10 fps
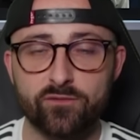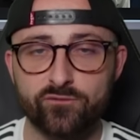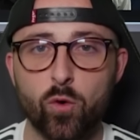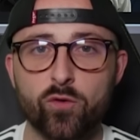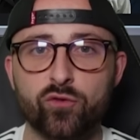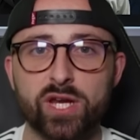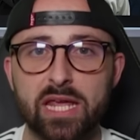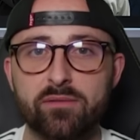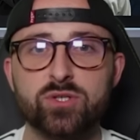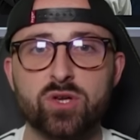for free
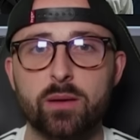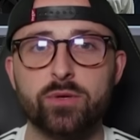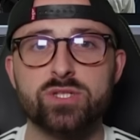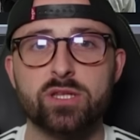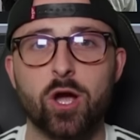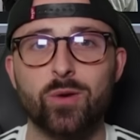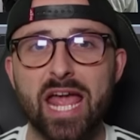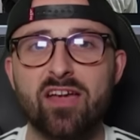if you sign up using the code